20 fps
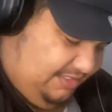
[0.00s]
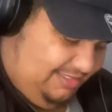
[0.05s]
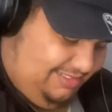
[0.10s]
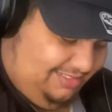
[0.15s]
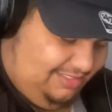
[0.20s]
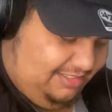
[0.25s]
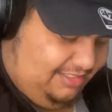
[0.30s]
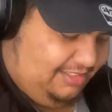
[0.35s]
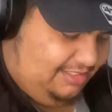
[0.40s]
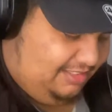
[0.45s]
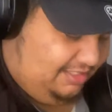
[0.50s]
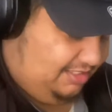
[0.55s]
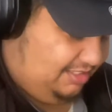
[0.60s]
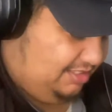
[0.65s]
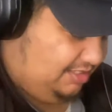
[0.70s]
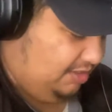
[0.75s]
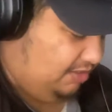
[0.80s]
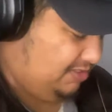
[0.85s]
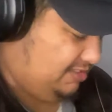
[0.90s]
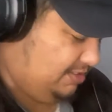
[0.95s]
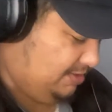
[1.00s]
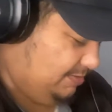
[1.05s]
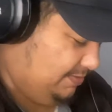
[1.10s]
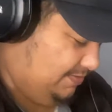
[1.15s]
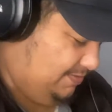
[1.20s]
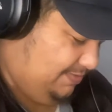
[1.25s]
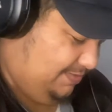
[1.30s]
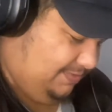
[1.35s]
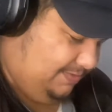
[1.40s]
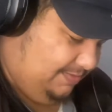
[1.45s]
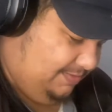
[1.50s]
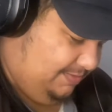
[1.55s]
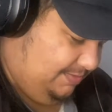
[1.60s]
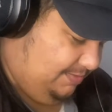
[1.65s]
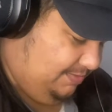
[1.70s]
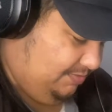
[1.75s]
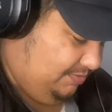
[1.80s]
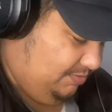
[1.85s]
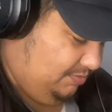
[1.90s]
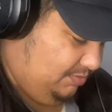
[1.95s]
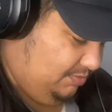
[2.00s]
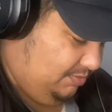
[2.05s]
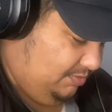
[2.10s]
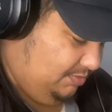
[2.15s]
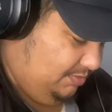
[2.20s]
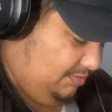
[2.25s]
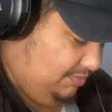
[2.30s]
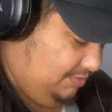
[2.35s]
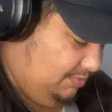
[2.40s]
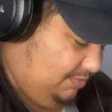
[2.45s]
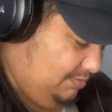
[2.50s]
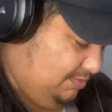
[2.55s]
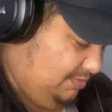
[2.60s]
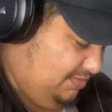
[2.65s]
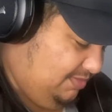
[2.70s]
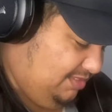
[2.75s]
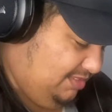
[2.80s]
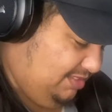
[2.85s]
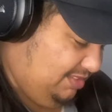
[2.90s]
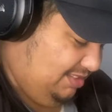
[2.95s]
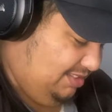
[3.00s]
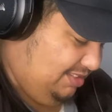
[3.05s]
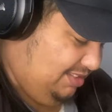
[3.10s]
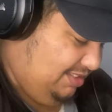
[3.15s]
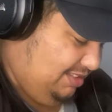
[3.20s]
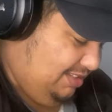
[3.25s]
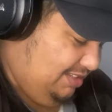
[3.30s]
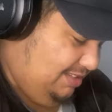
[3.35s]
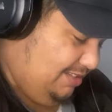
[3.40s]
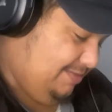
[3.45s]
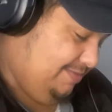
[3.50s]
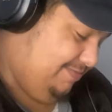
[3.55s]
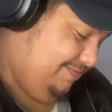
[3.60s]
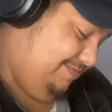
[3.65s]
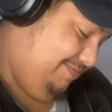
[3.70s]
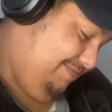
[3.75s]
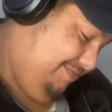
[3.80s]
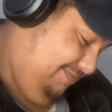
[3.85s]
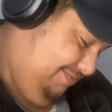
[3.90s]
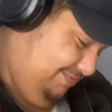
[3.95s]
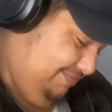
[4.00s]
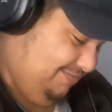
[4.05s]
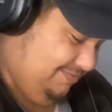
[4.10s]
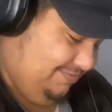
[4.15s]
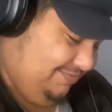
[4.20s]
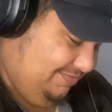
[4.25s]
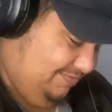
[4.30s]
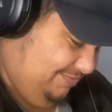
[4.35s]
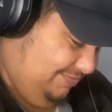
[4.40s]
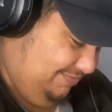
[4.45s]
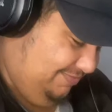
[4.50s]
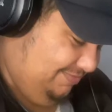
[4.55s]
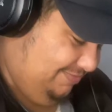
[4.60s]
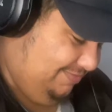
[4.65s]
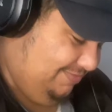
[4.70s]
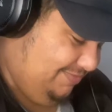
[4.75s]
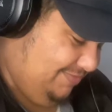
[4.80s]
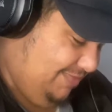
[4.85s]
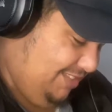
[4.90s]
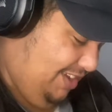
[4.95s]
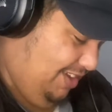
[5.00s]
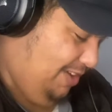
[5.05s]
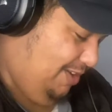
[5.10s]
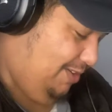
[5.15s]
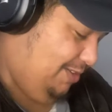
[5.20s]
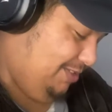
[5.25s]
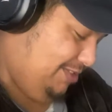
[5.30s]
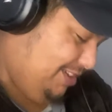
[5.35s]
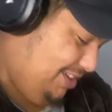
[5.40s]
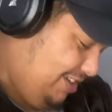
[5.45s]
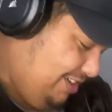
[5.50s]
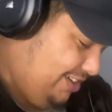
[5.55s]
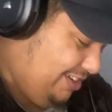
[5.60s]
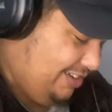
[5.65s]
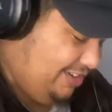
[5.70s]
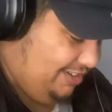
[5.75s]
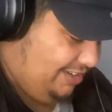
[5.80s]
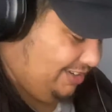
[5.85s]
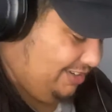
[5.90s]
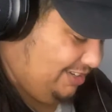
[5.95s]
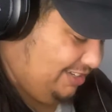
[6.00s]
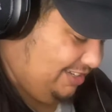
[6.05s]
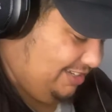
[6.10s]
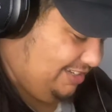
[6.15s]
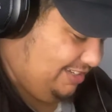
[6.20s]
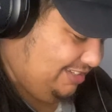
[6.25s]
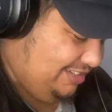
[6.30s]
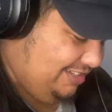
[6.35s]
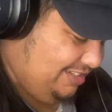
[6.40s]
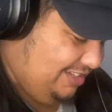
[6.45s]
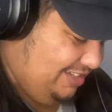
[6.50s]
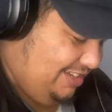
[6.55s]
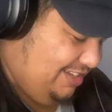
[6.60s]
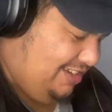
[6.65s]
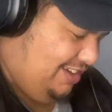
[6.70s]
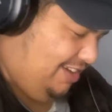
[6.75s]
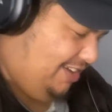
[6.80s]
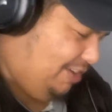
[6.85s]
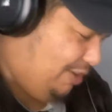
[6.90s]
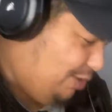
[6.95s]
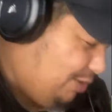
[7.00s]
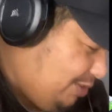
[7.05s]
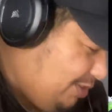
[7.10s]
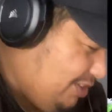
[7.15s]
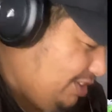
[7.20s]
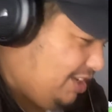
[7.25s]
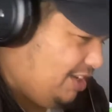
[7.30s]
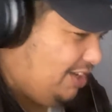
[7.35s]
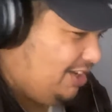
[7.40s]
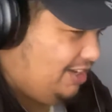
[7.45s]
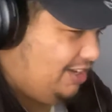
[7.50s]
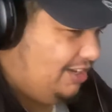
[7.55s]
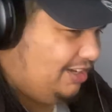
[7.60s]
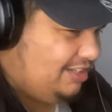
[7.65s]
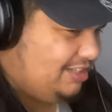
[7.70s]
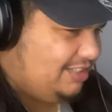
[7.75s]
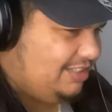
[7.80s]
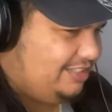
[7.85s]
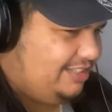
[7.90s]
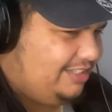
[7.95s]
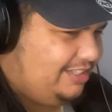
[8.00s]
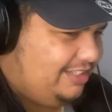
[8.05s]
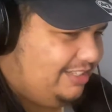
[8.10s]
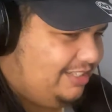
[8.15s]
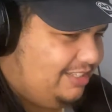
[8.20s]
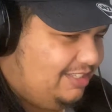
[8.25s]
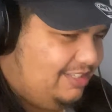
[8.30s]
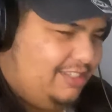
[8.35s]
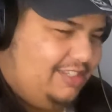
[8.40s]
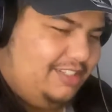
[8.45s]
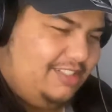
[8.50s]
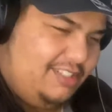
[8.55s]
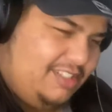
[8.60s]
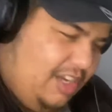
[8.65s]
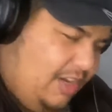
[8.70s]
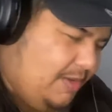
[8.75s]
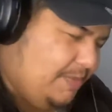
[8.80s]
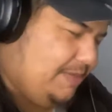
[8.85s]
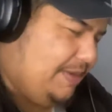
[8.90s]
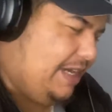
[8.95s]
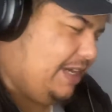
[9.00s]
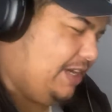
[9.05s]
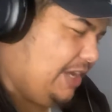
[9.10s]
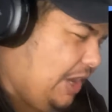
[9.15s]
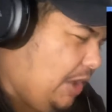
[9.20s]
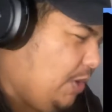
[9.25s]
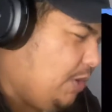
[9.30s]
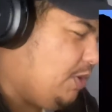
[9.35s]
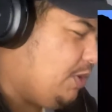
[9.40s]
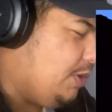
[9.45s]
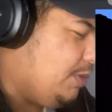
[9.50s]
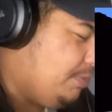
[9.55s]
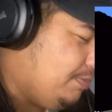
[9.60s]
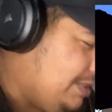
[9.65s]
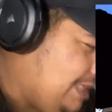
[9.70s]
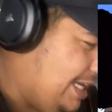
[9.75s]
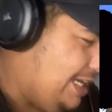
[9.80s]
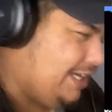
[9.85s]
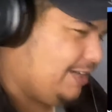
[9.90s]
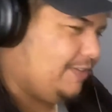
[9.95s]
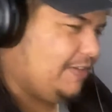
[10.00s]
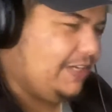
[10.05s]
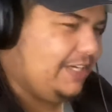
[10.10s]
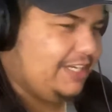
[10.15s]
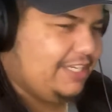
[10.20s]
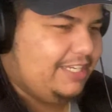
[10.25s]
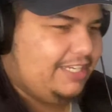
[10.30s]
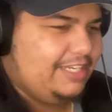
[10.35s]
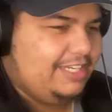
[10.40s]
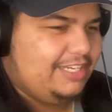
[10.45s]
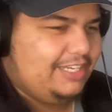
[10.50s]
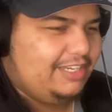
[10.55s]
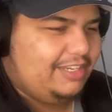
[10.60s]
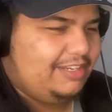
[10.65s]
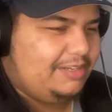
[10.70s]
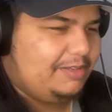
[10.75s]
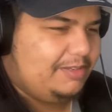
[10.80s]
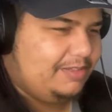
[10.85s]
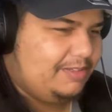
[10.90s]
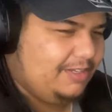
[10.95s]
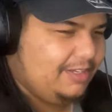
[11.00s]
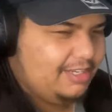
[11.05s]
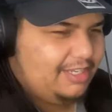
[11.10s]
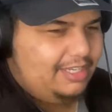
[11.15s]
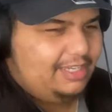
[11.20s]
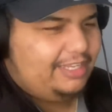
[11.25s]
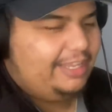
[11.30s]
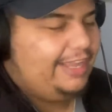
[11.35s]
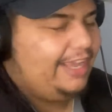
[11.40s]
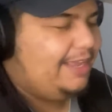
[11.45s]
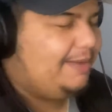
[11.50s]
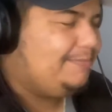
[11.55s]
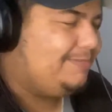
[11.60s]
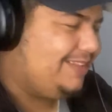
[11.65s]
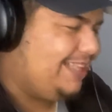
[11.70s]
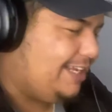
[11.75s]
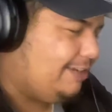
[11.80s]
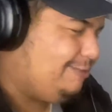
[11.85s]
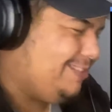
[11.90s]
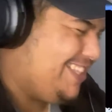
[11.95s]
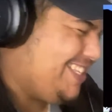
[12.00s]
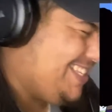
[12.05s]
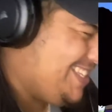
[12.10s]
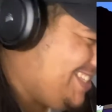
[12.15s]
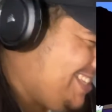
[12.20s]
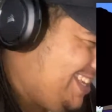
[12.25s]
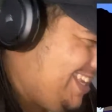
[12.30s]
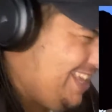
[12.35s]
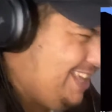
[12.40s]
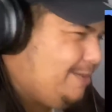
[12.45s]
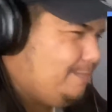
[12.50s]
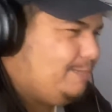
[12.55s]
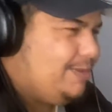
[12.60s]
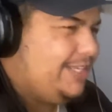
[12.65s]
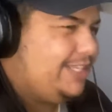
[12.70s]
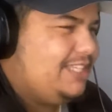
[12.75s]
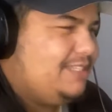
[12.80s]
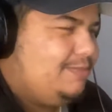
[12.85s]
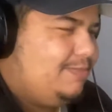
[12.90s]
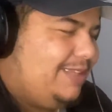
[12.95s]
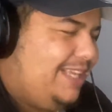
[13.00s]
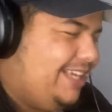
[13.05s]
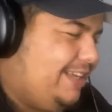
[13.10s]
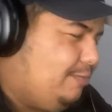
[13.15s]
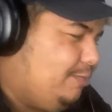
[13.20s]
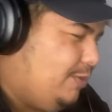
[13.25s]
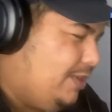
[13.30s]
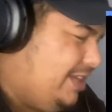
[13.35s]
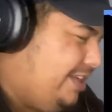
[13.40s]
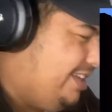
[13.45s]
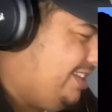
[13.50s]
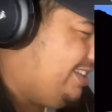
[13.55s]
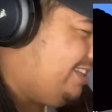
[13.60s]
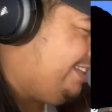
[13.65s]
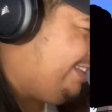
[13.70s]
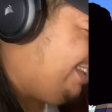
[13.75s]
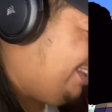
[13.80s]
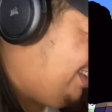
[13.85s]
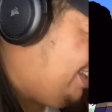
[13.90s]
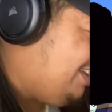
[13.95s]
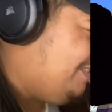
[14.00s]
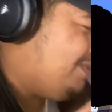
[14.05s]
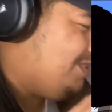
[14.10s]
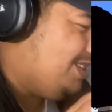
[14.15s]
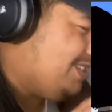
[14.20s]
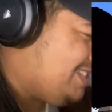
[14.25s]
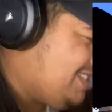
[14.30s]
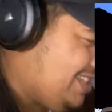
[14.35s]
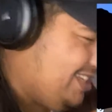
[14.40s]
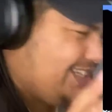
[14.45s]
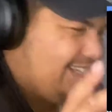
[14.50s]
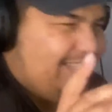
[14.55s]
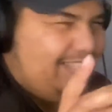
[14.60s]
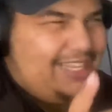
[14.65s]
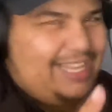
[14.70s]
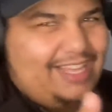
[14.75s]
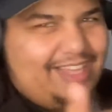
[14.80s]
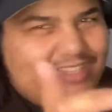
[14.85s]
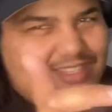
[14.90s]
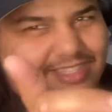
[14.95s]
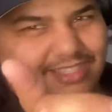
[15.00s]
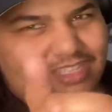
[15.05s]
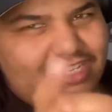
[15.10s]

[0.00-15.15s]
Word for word: Huh? Talk to him. Who's that? I don't know, but he wearing that turtleneck. Hold on. Hold on. Talking about Goku black right here. He ain't black with the skin, but he's black with underneath the skin. That's